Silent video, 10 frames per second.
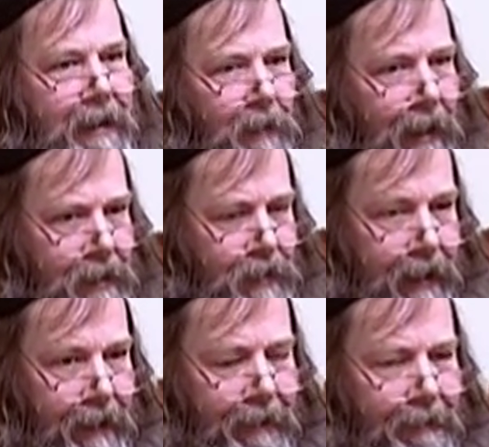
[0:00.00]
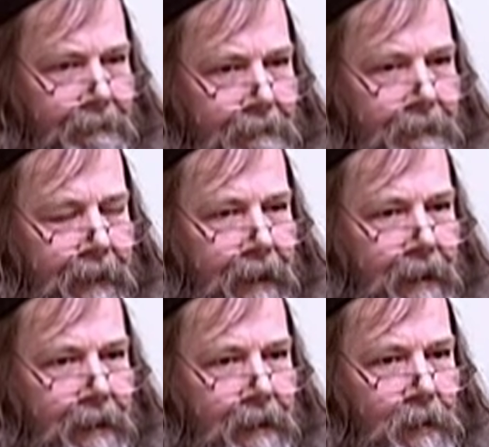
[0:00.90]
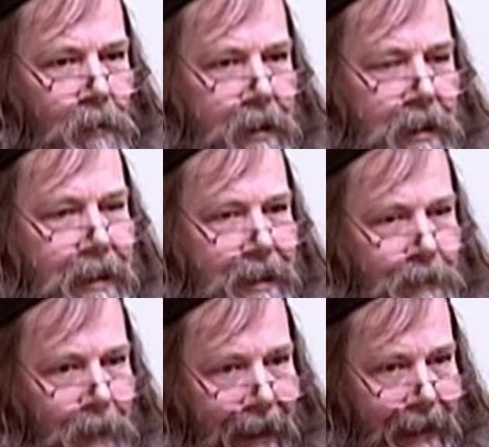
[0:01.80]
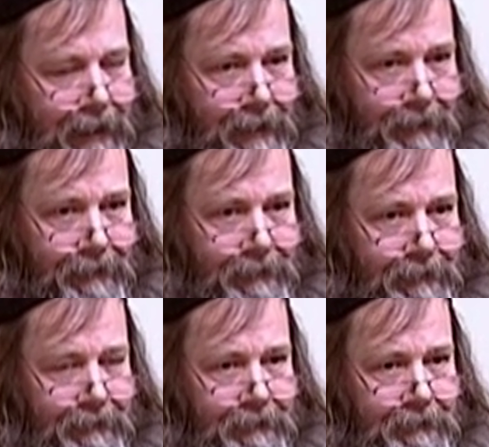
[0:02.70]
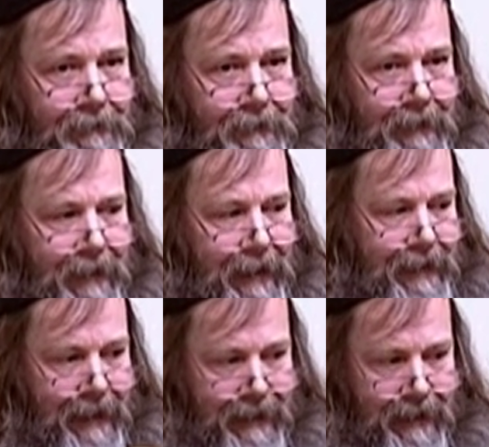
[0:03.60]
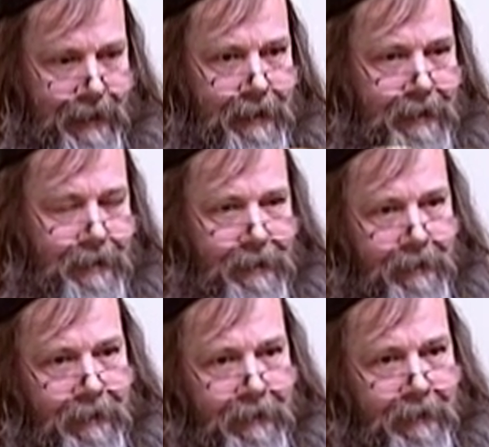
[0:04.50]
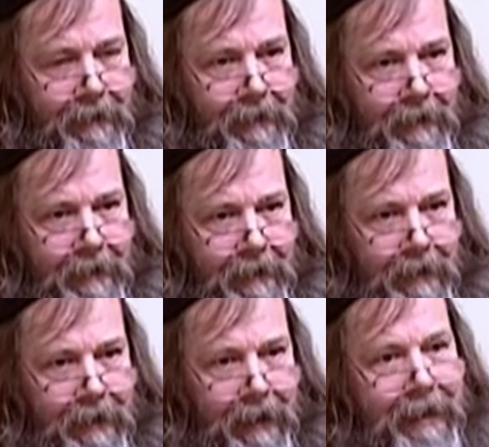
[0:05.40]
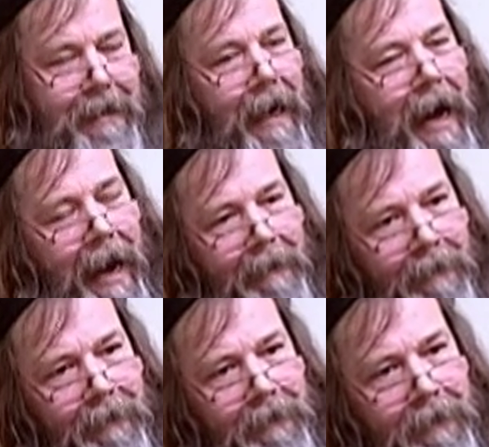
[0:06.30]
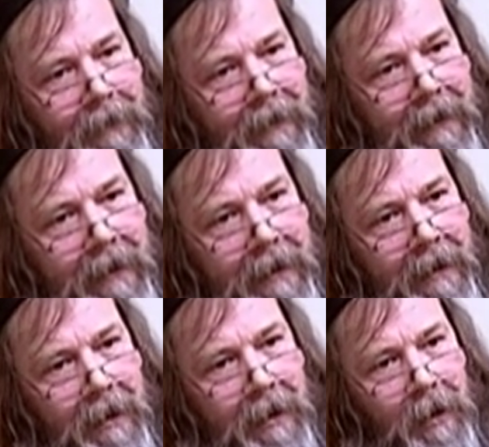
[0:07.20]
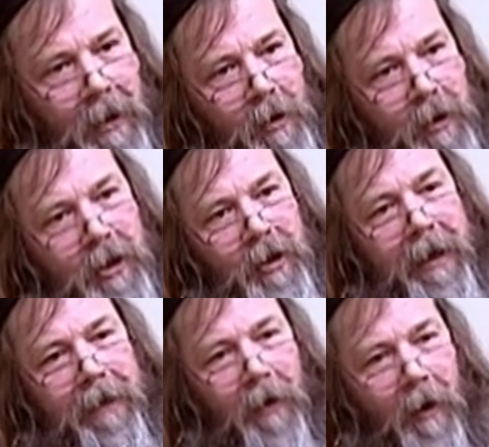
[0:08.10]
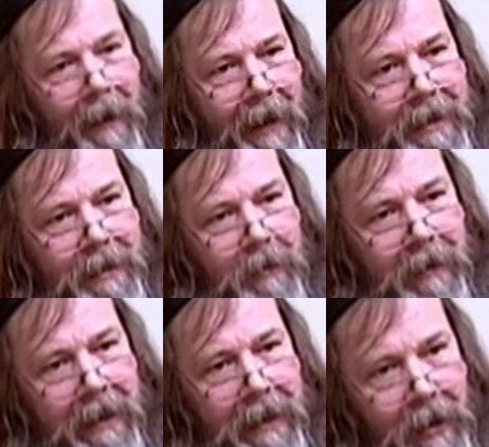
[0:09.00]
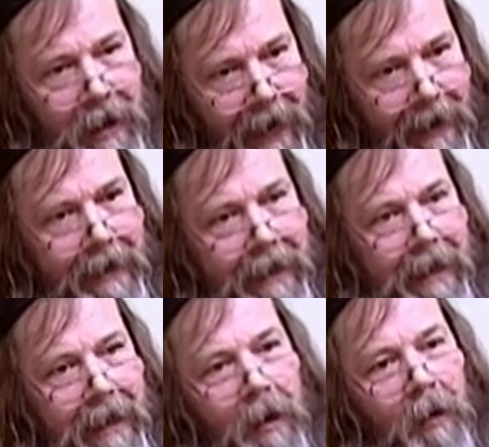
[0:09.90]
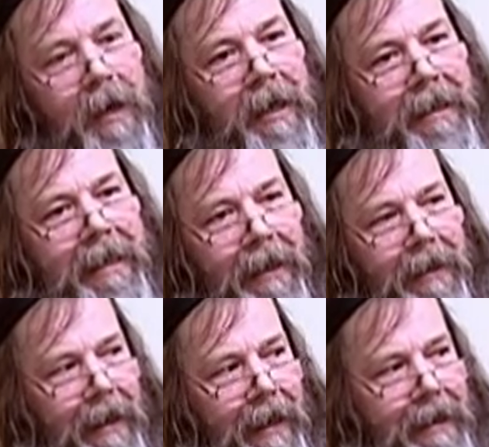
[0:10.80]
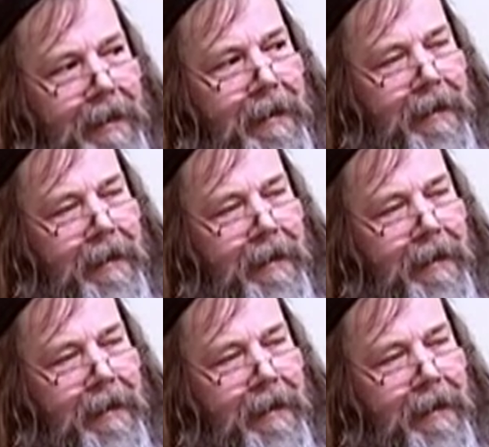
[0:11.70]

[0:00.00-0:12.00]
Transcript: in the military, which is speed, distance, and time. Those 3 formulas together, we can calculate